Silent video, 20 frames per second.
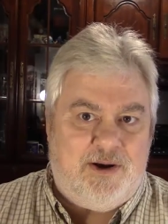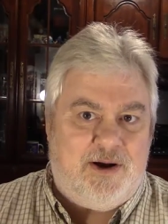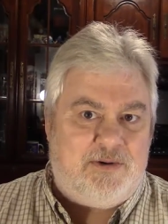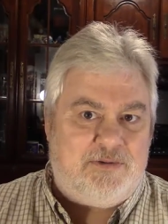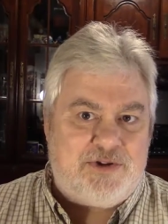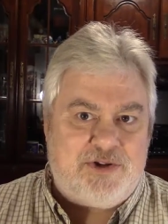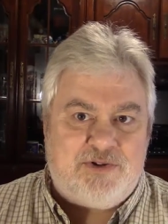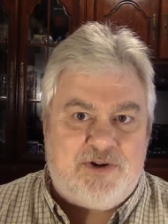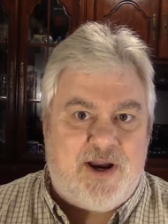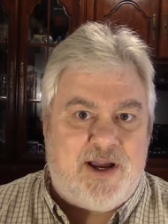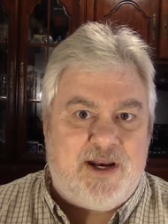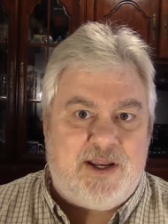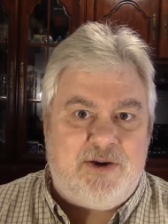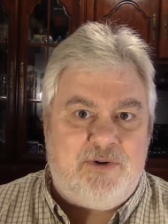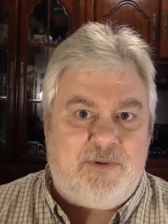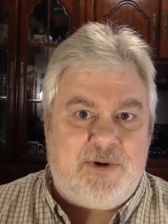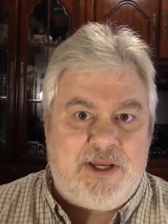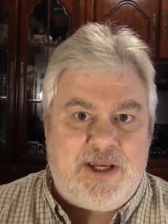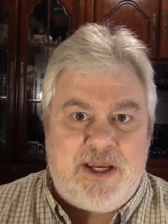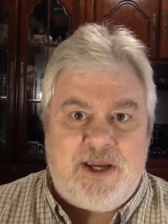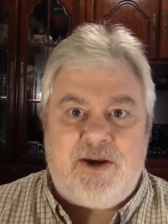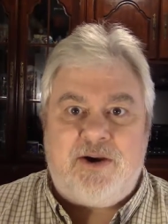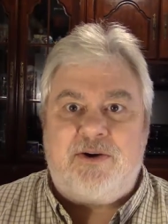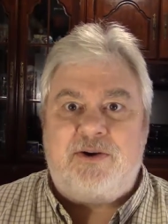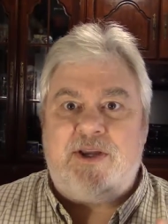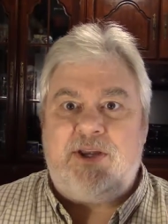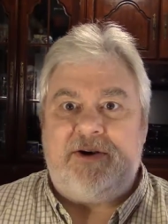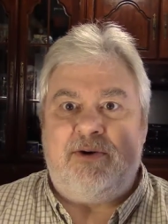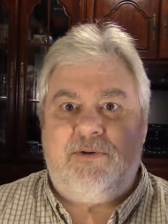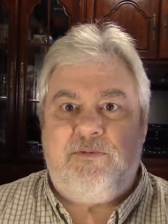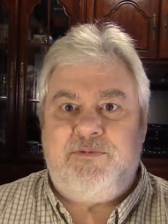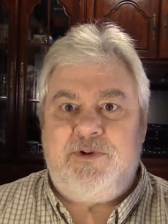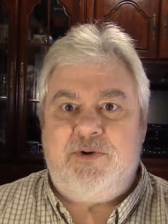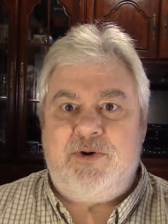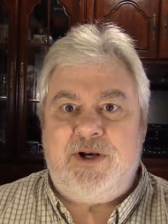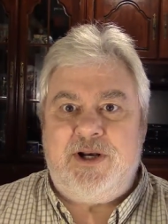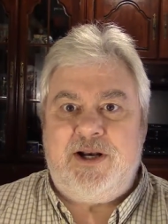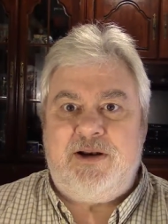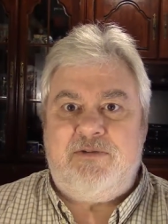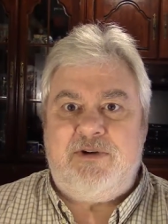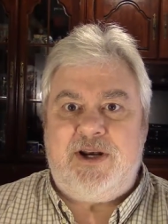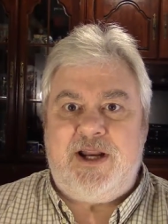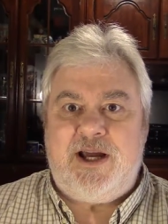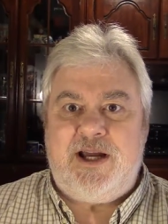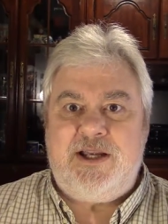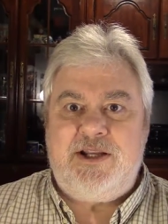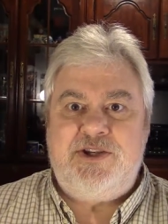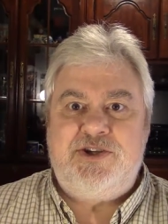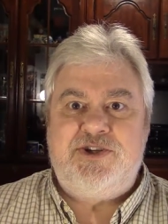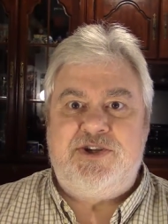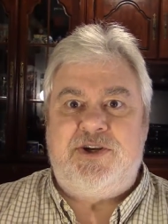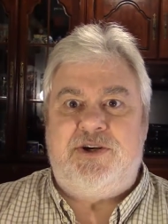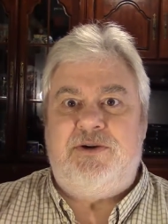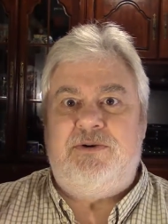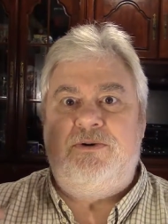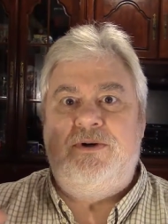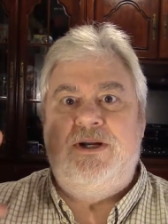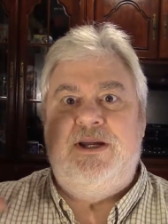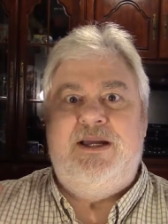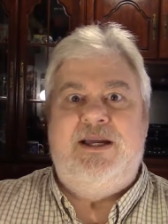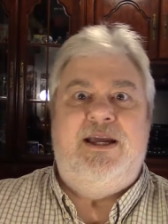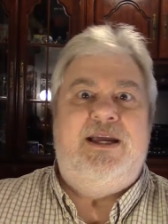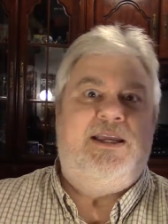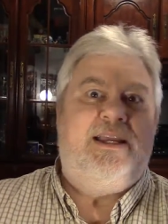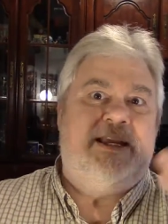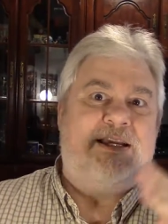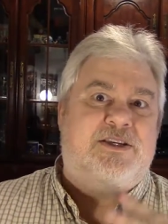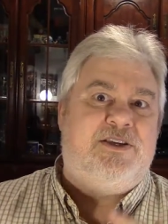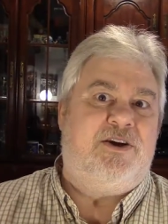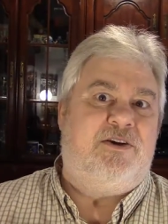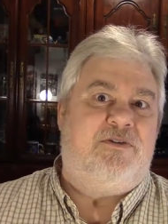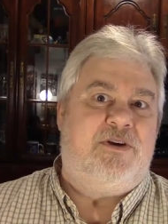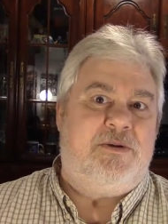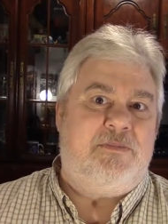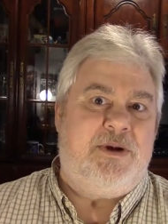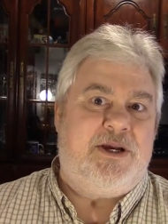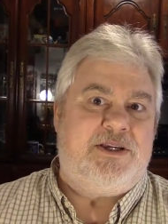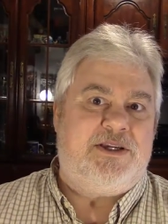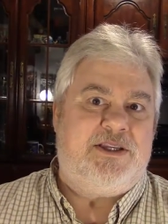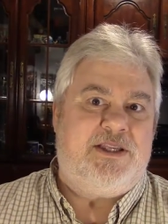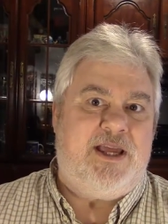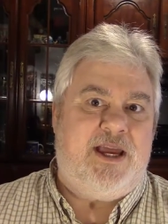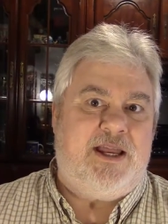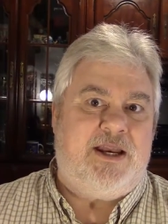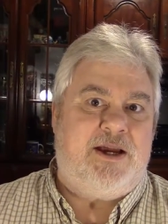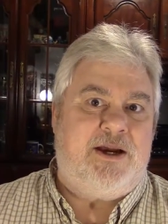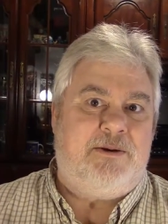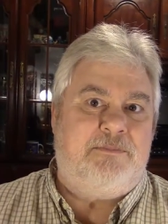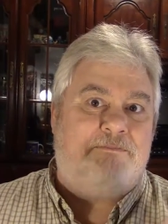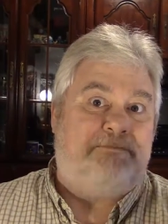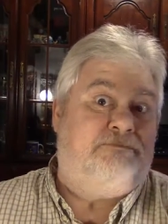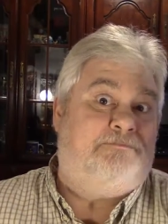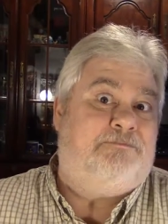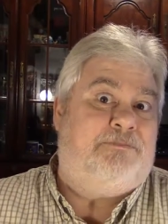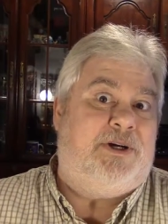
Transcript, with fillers: know, I was trying to go a year, you know, doing it every night. So guess I already messed that up.